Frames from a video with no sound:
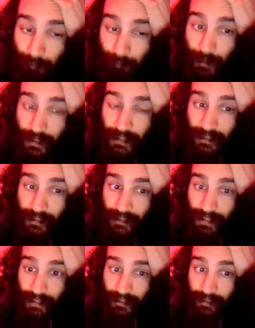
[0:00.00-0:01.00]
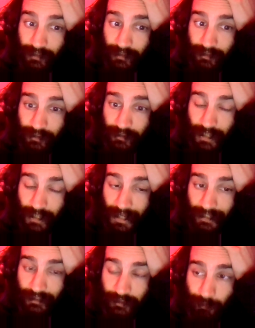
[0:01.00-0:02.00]
But it did today,
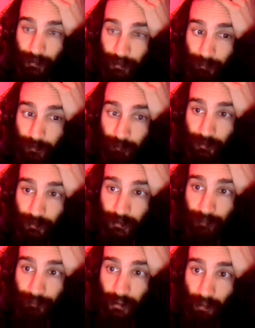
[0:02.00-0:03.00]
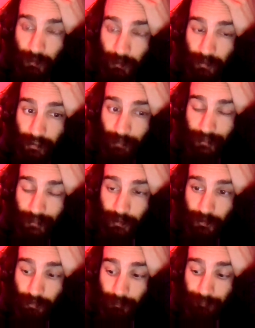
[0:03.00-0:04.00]
and what it was I was looking around the
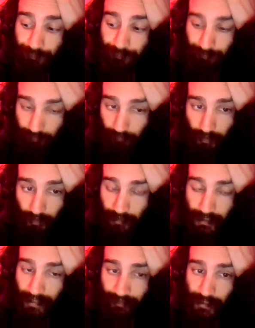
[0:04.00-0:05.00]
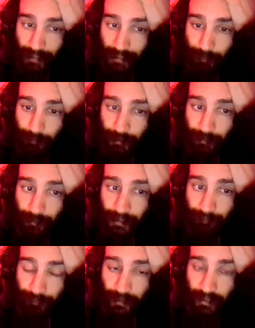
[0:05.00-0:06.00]
shop. They didn't have the sandwich, by the way.
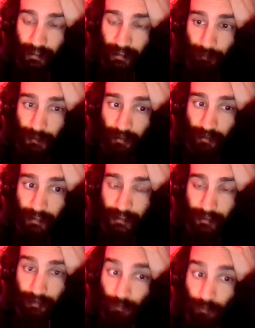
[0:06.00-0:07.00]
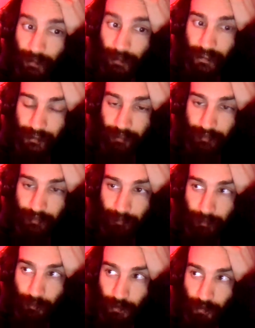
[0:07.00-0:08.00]
And I was like, normally I'd go for the
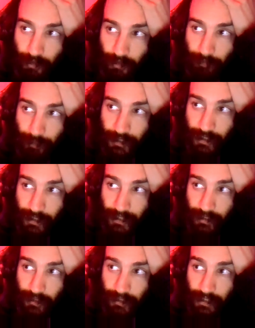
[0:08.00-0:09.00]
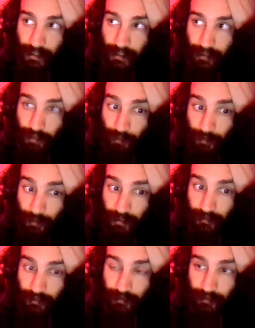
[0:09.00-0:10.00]
milk chocolate biscuits, the
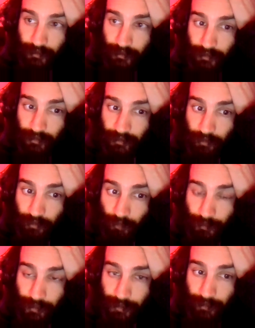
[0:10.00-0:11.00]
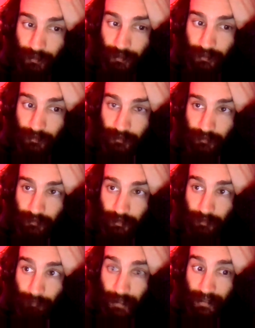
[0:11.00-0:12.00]
donuts, the Oreo donuts.
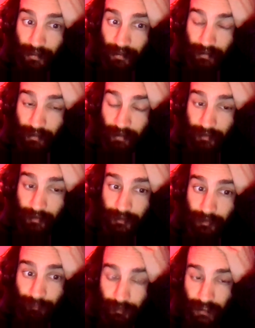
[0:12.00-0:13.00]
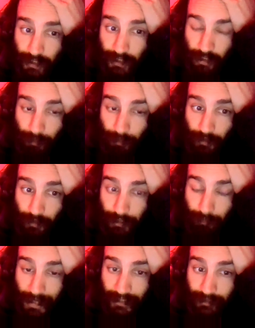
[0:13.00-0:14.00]
And this time I'd look at
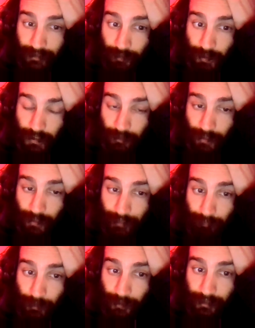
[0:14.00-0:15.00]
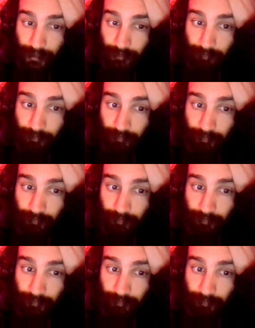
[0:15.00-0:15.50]
the back and notice they all had milk in them.